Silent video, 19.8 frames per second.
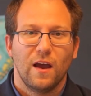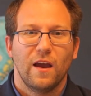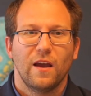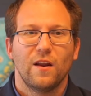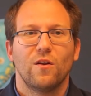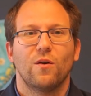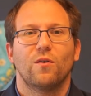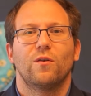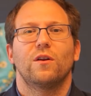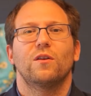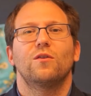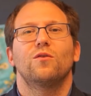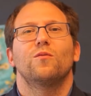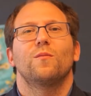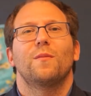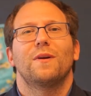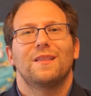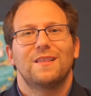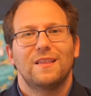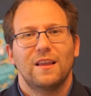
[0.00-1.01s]
in order to
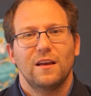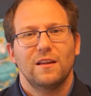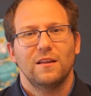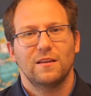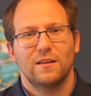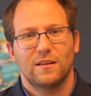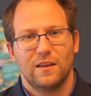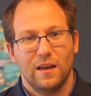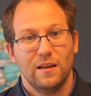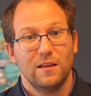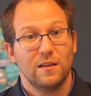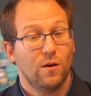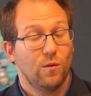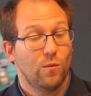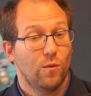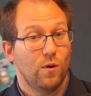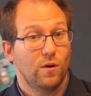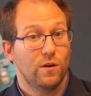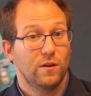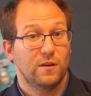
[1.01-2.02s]
maintain the data
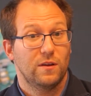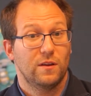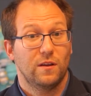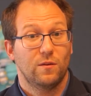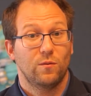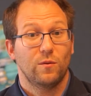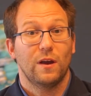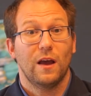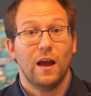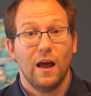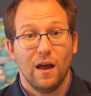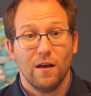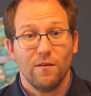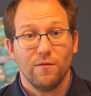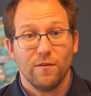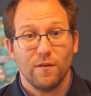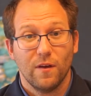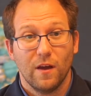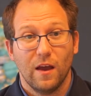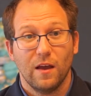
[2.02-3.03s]
quality that we
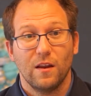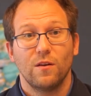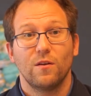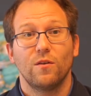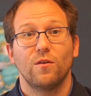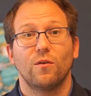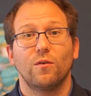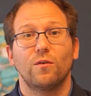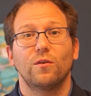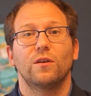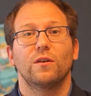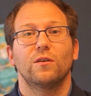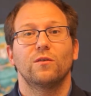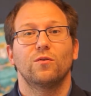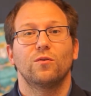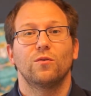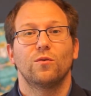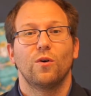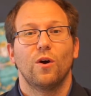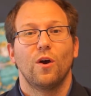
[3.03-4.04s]
have and in order
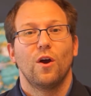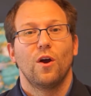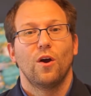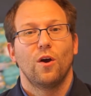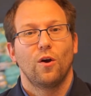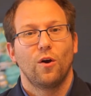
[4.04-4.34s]
to